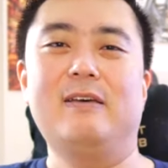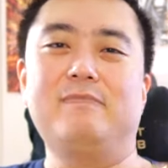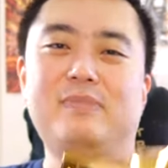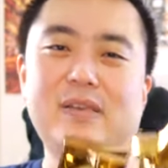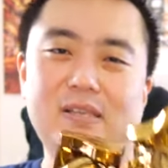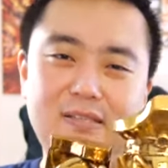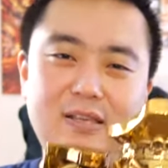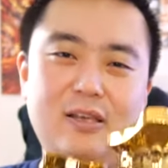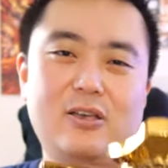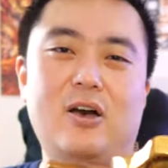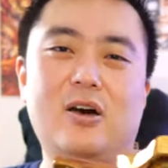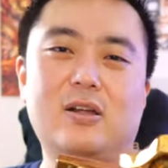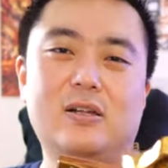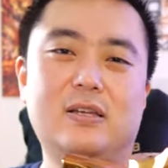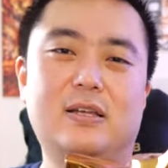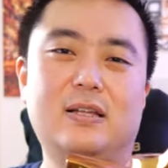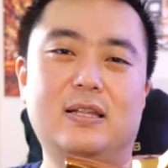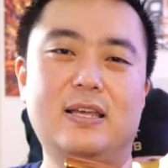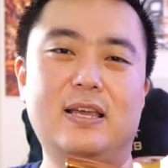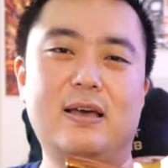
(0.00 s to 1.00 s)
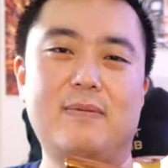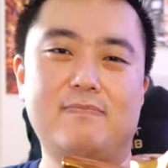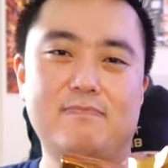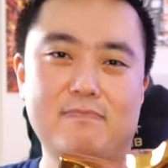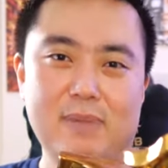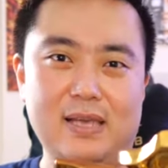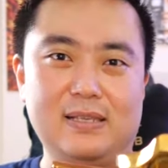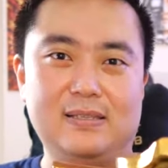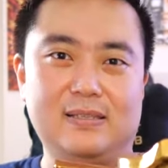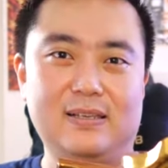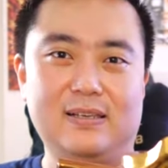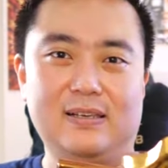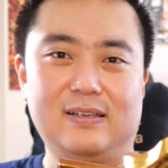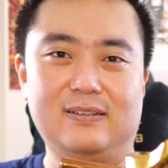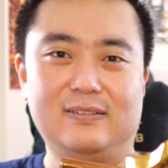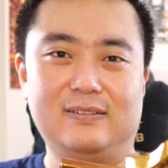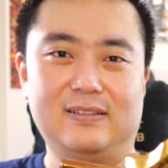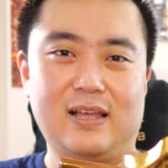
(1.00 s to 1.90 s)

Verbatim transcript: be psychotically amazing.